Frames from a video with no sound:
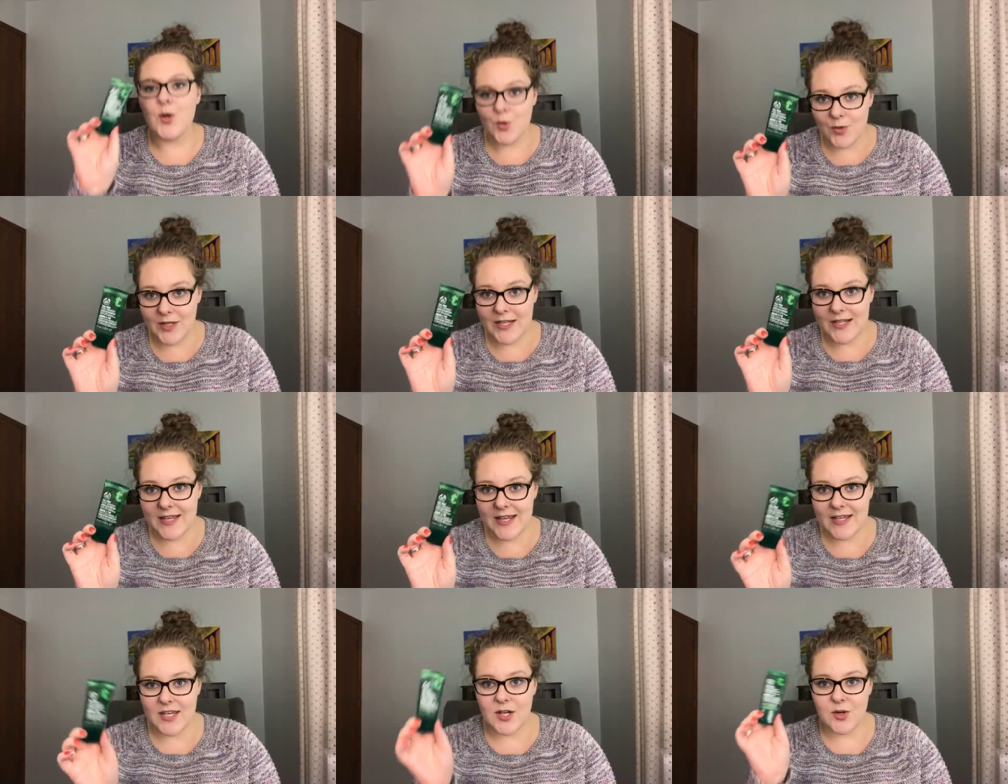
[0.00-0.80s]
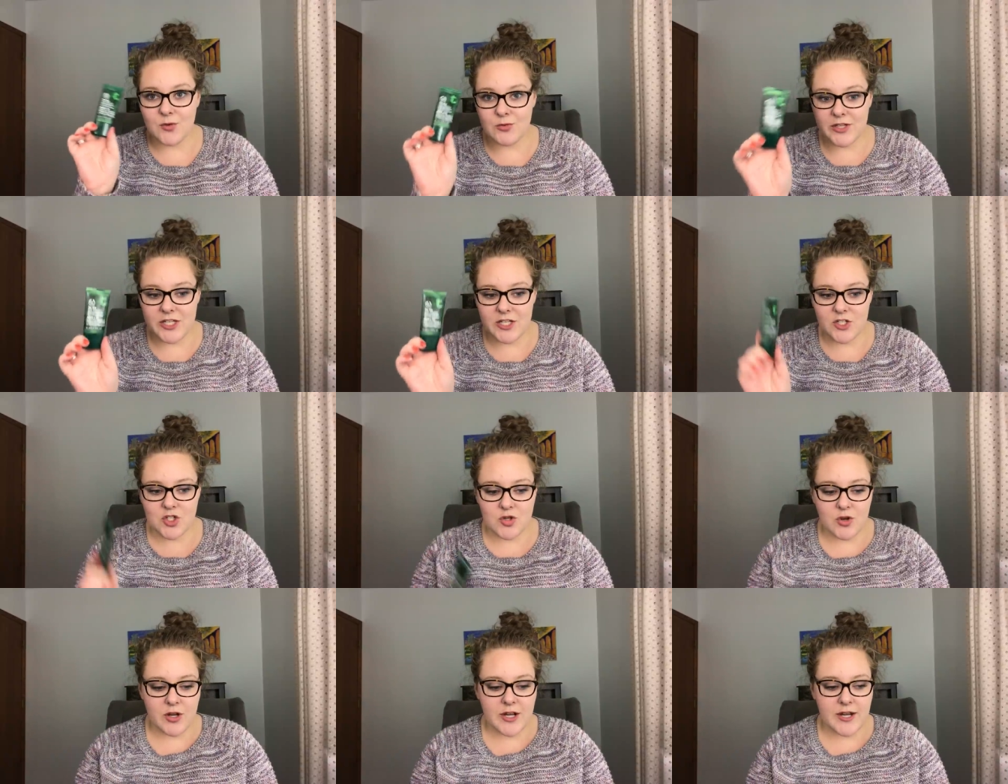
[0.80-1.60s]
Really like it, really
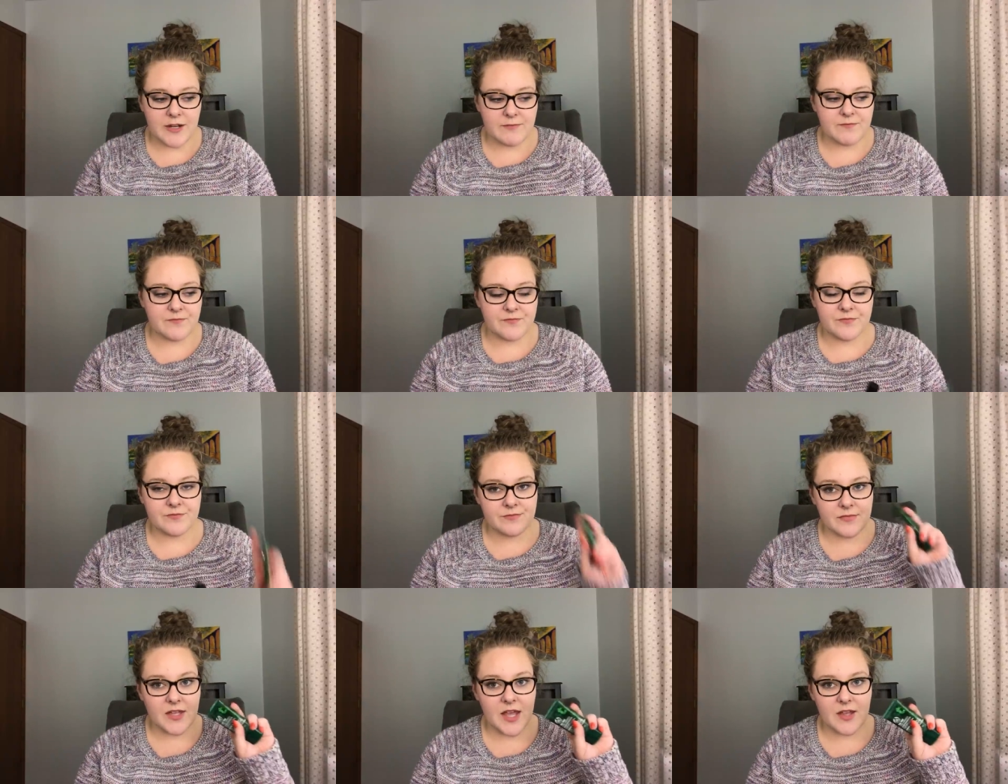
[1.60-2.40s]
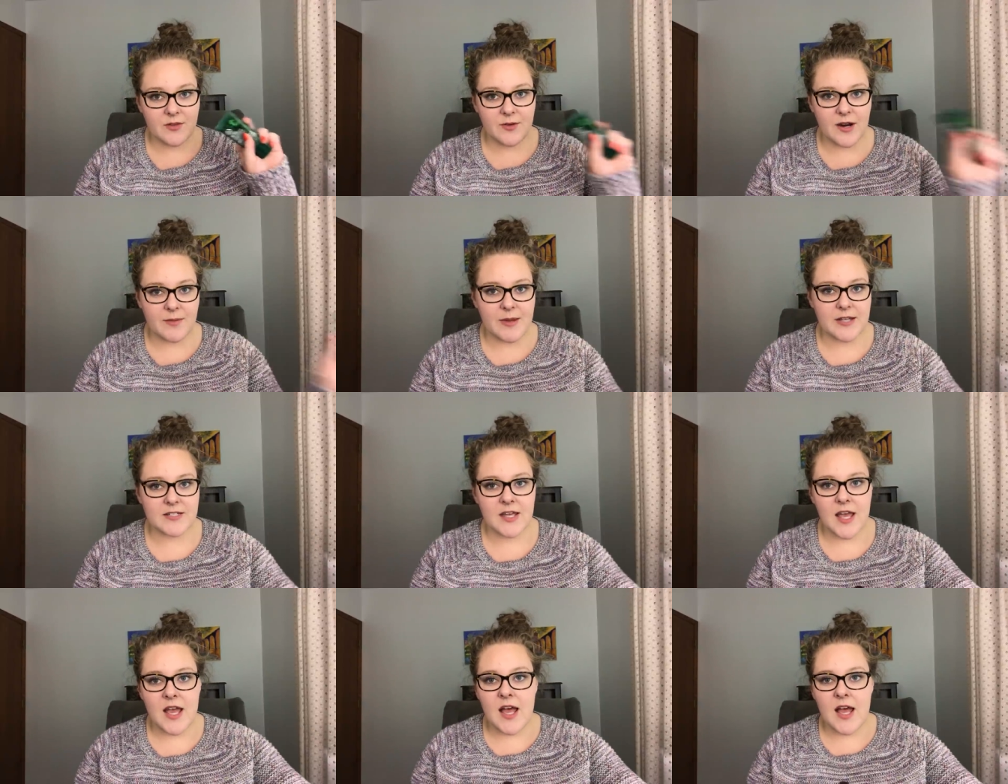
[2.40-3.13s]
enjoy highly recommend.